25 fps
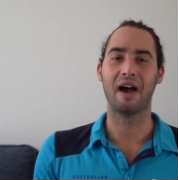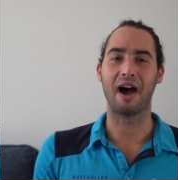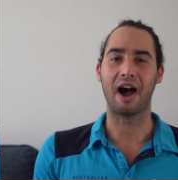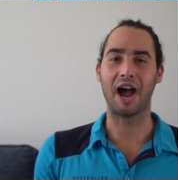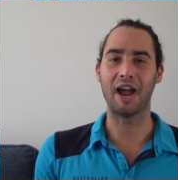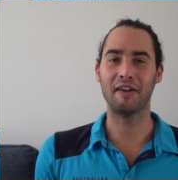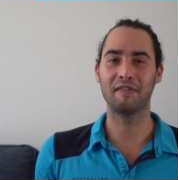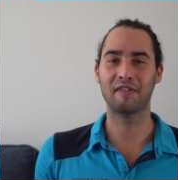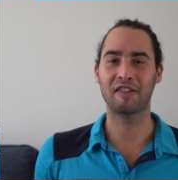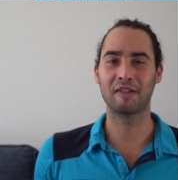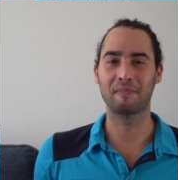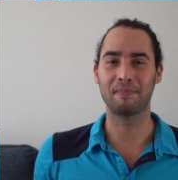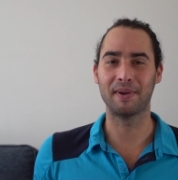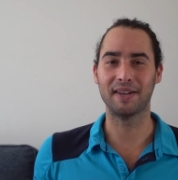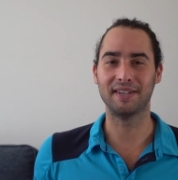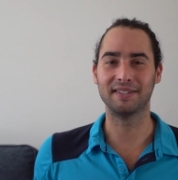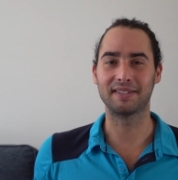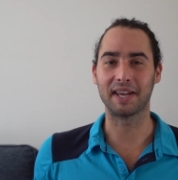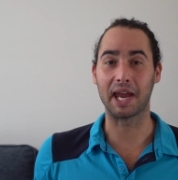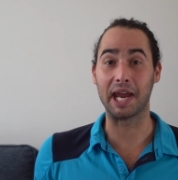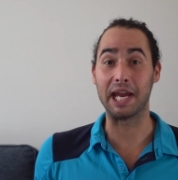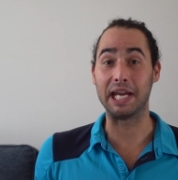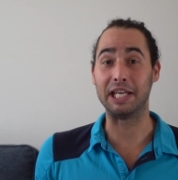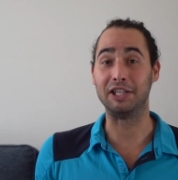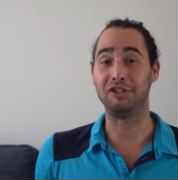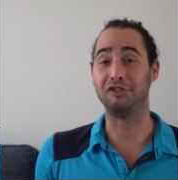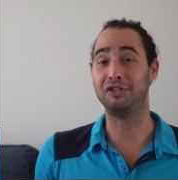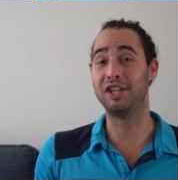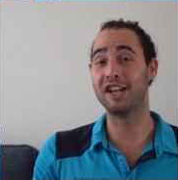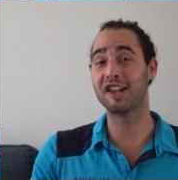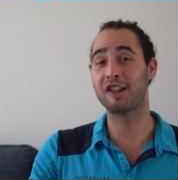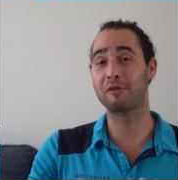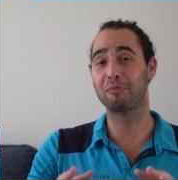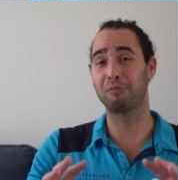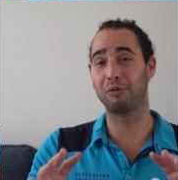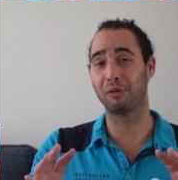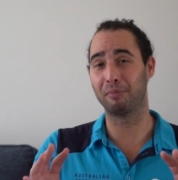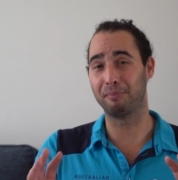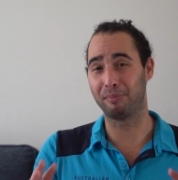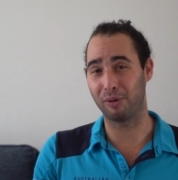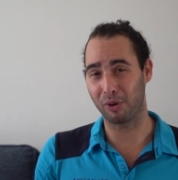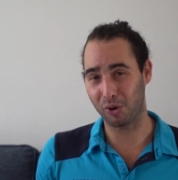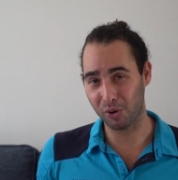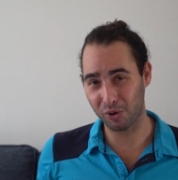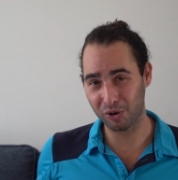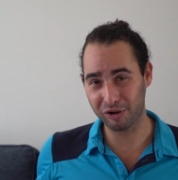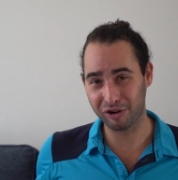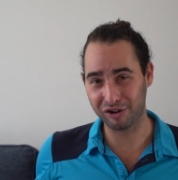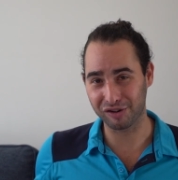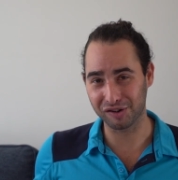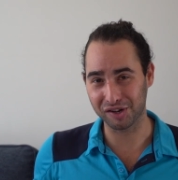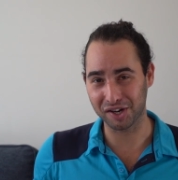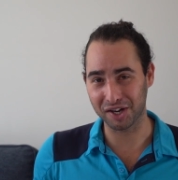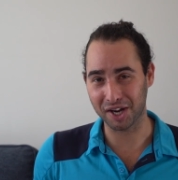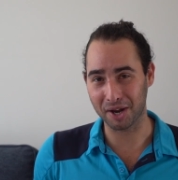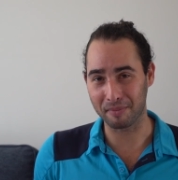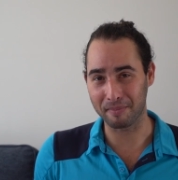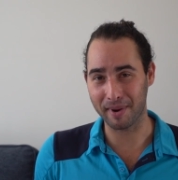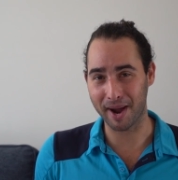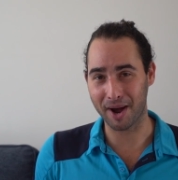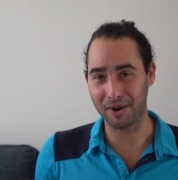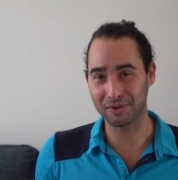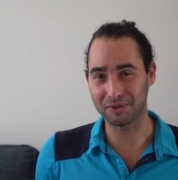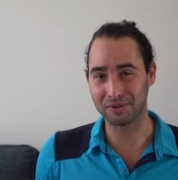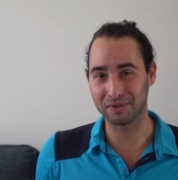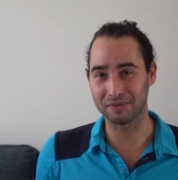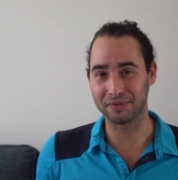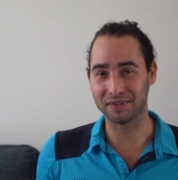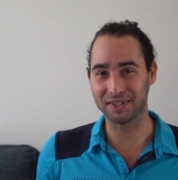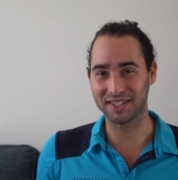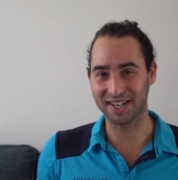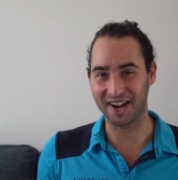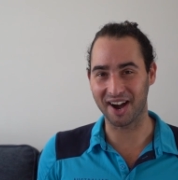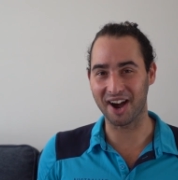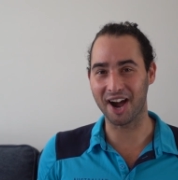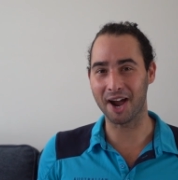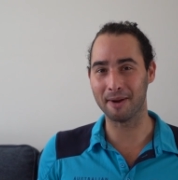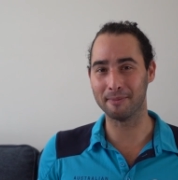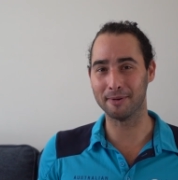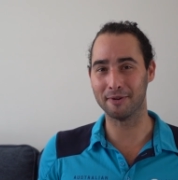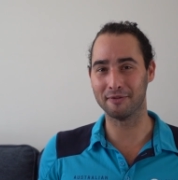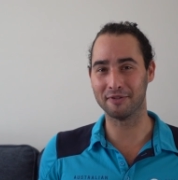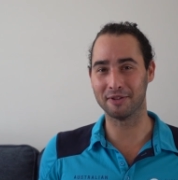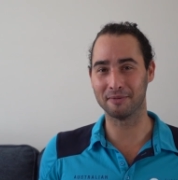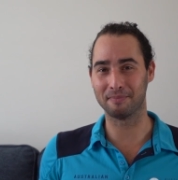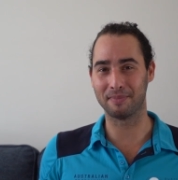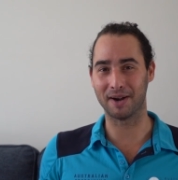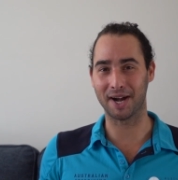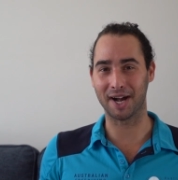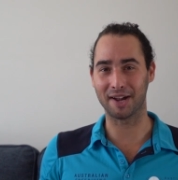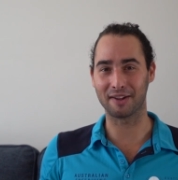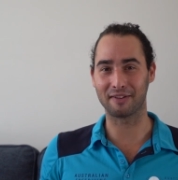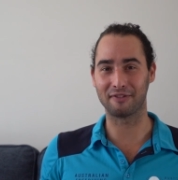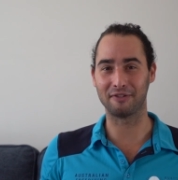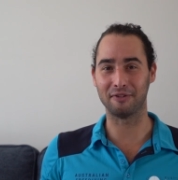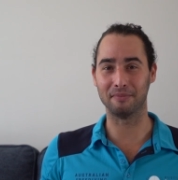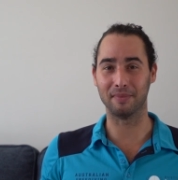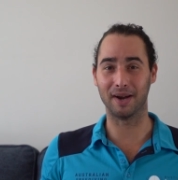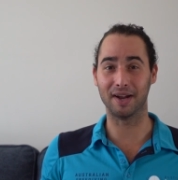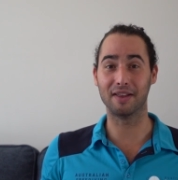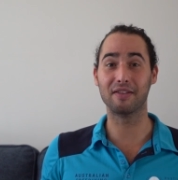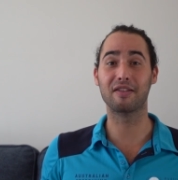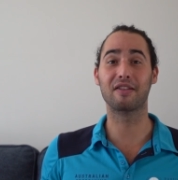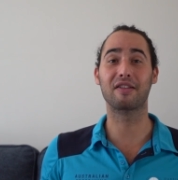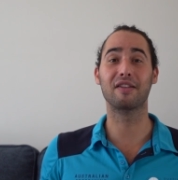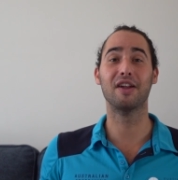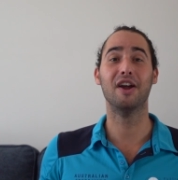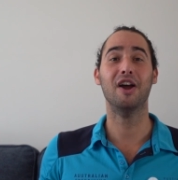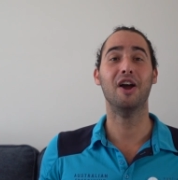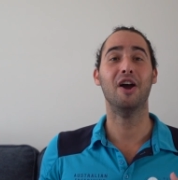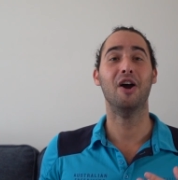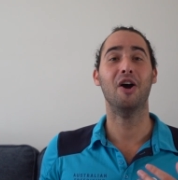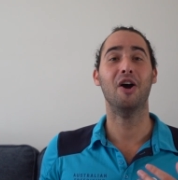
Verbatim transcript: I've spent a disproportionate amount of time over the past few months